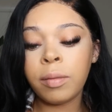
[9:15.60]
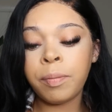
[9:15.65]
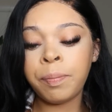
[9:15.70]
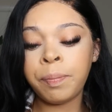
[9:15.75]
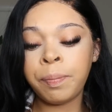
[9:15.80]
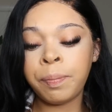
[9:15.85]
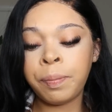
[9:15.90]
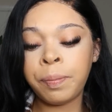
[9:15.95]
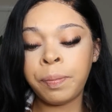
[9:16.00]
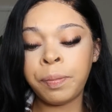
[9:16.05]

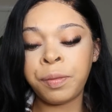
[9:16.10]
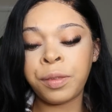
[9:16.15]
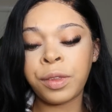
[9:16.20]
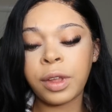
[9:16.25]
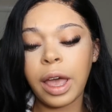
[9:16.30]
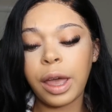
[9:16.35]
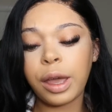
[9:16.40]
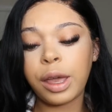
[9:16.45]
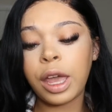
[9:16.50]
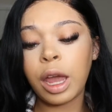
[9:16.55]

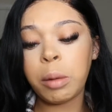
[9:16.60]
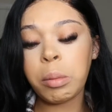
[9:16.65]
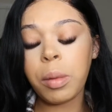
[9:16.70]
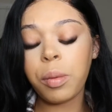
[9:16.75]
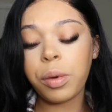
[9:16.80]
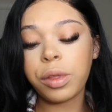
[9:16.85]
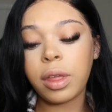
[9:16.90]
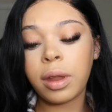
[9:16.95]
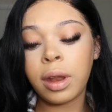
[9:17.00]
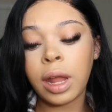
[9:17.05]
I can't remember
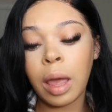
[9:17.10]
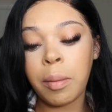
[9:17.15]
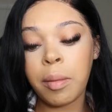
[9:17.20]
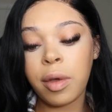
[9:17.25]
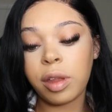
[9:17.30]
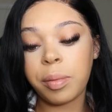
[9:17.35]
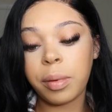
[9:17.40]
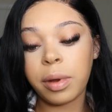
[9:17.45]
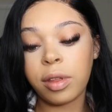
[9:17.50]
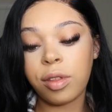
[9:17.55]
what the name
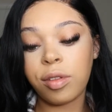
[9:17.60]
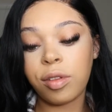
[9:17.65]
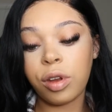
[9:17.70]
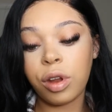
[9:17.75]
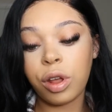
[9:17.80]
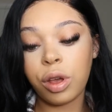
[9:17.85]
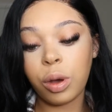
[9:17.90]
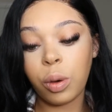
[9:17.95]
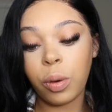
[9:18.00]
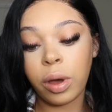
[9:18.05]
is, but it's
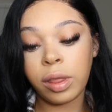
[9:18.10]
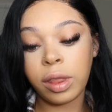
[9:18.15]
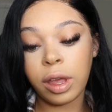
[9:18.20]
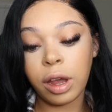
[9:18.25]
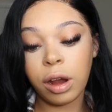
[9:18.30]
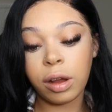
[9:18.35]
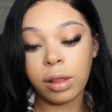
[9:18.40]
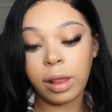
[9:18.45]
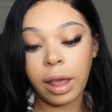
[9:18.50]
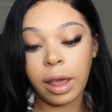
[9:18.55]
new, and
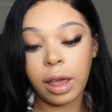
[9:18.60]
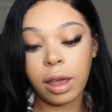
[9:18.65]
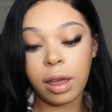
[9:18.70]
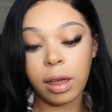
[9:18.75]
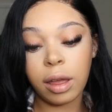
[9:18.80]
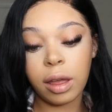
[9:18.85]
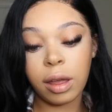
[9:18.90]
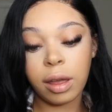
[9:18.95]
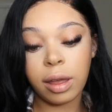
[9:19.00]
they're like